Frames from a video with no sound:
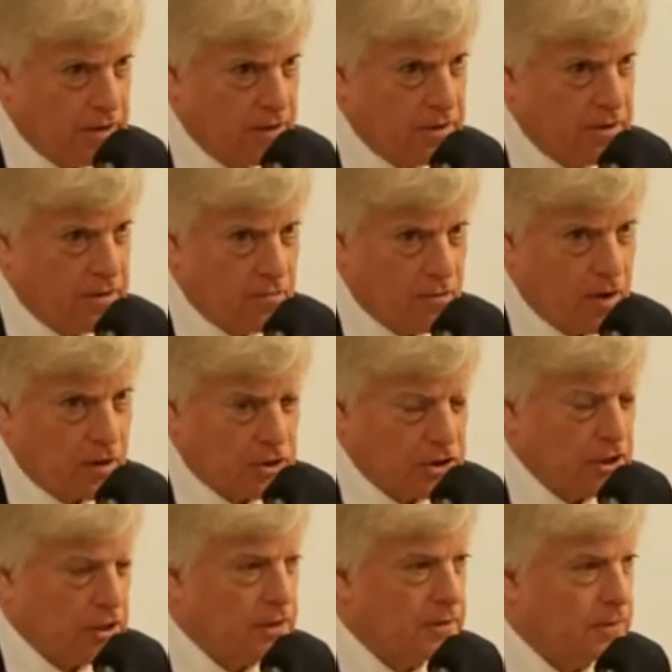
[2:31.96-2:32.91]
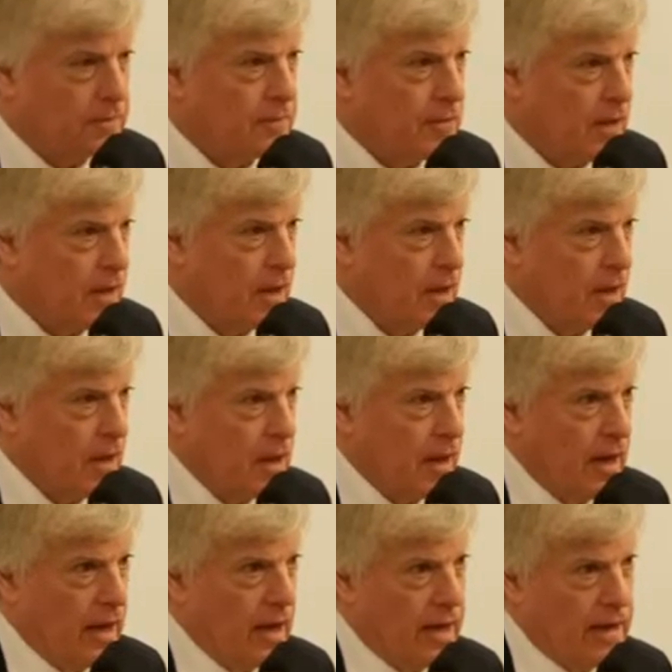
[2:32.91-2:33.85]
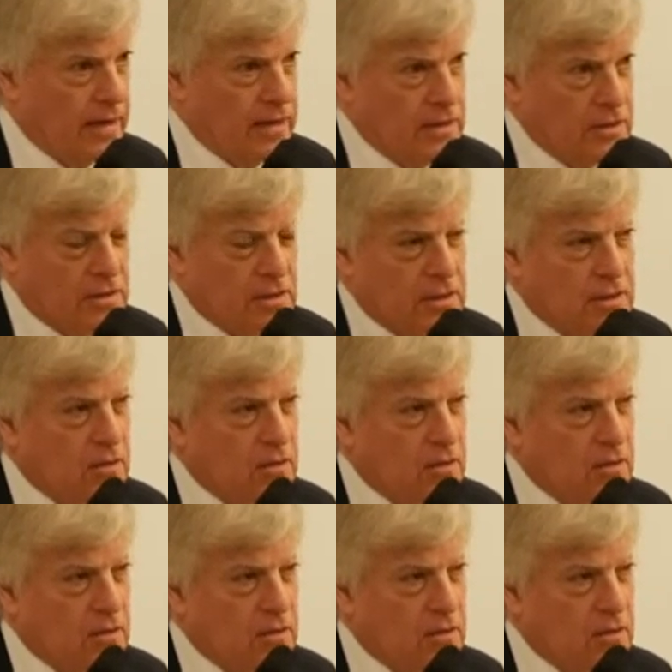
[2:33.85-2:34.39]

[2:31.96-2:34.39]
in Russia, and